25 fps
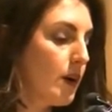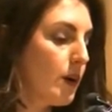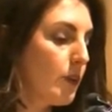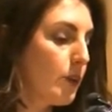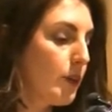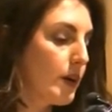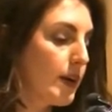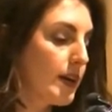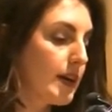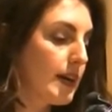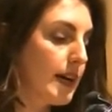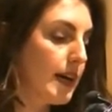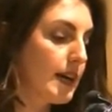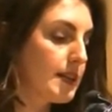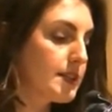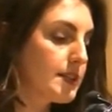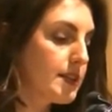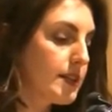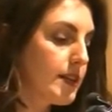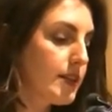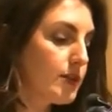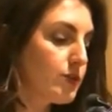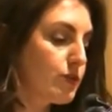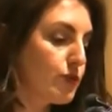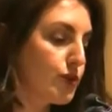We are glad
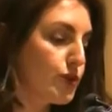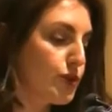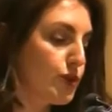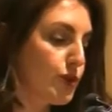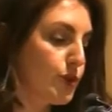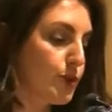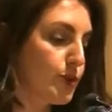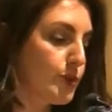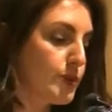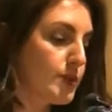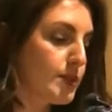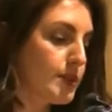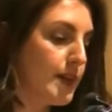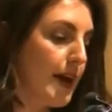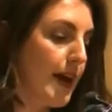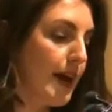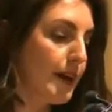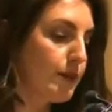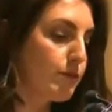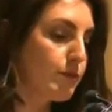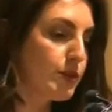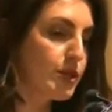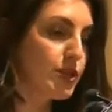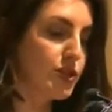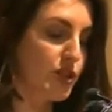to introduce
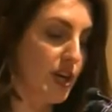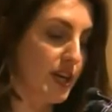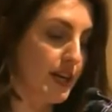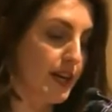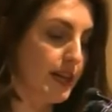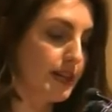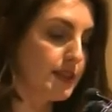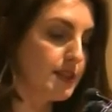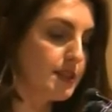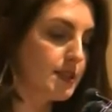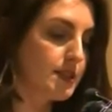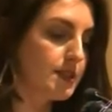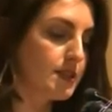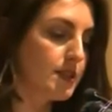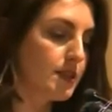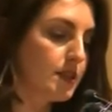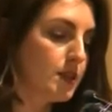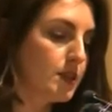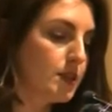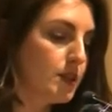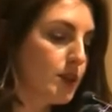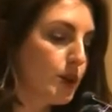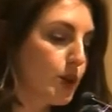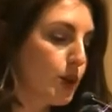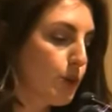Henry Jennings,
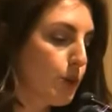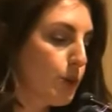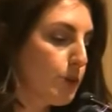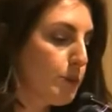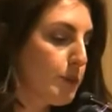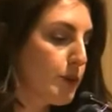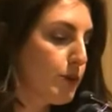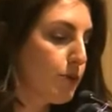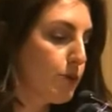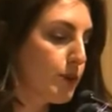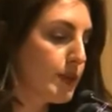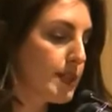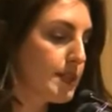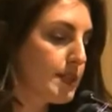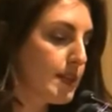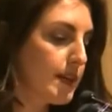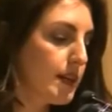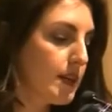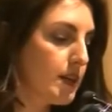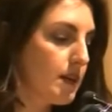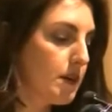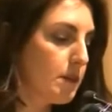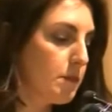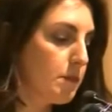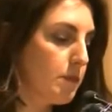who will be
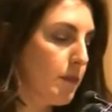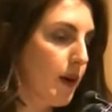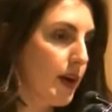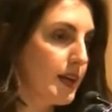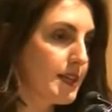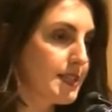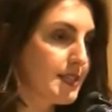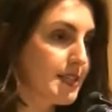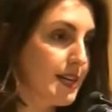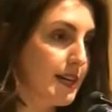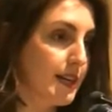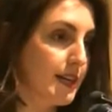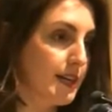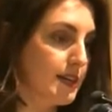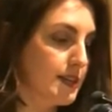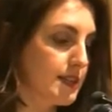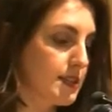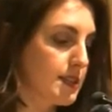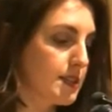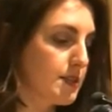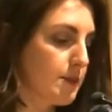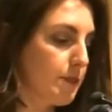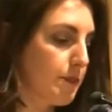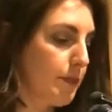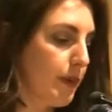reading My
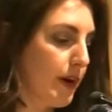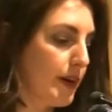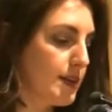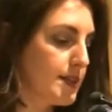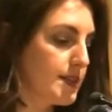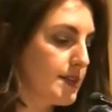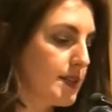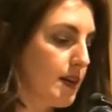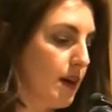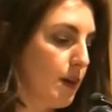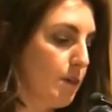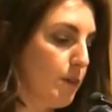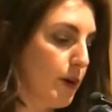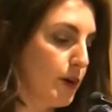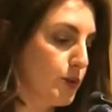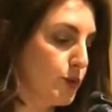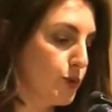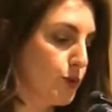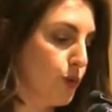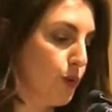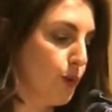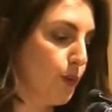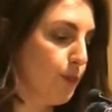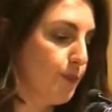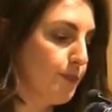Tears by
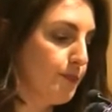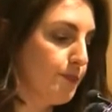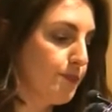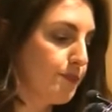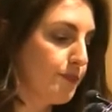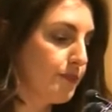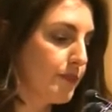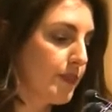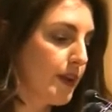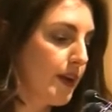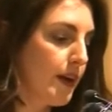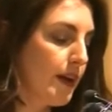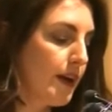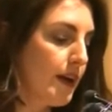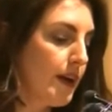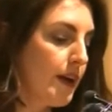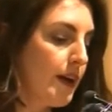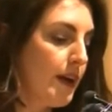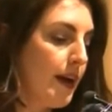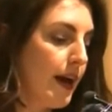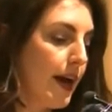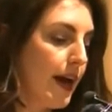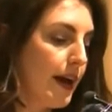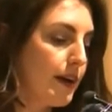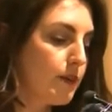Siamantor.
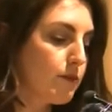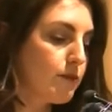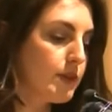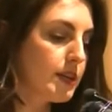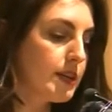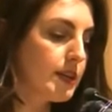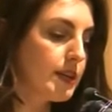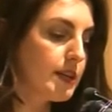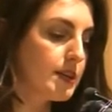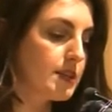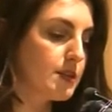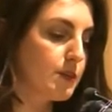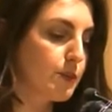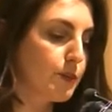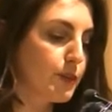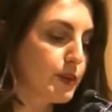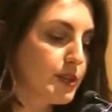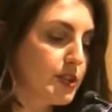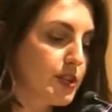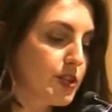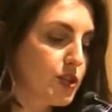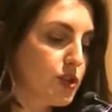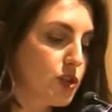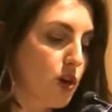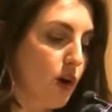Henry is a
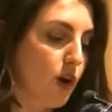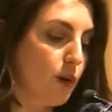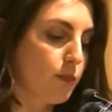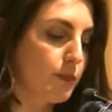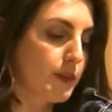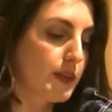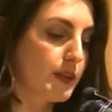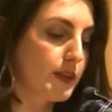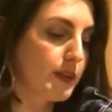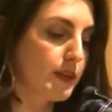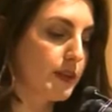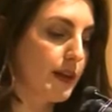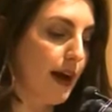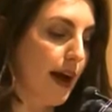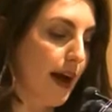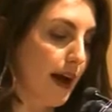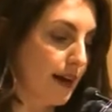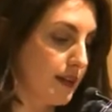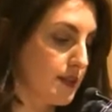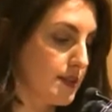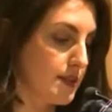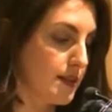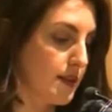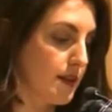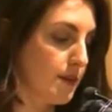British Armenian
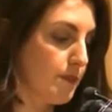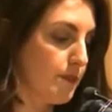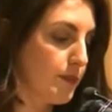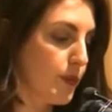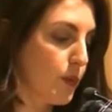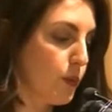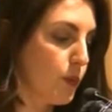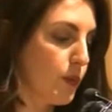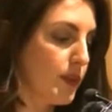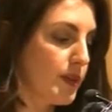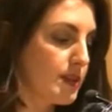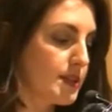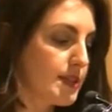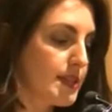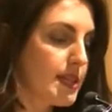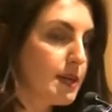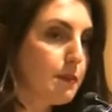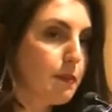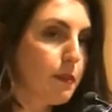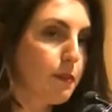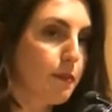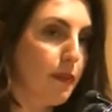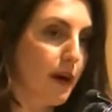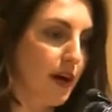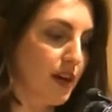actor with a
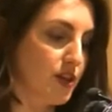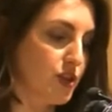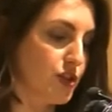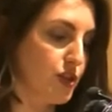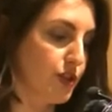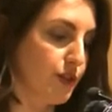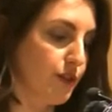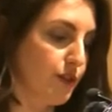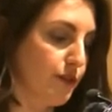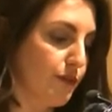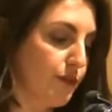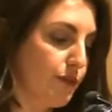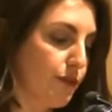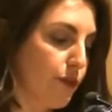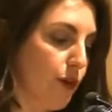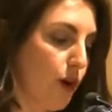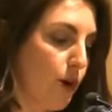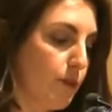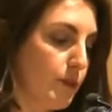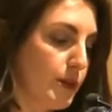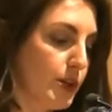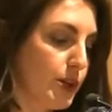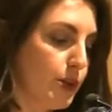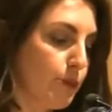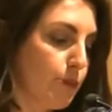deep passion for
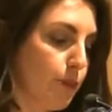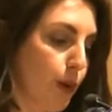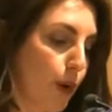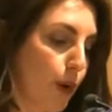Armenian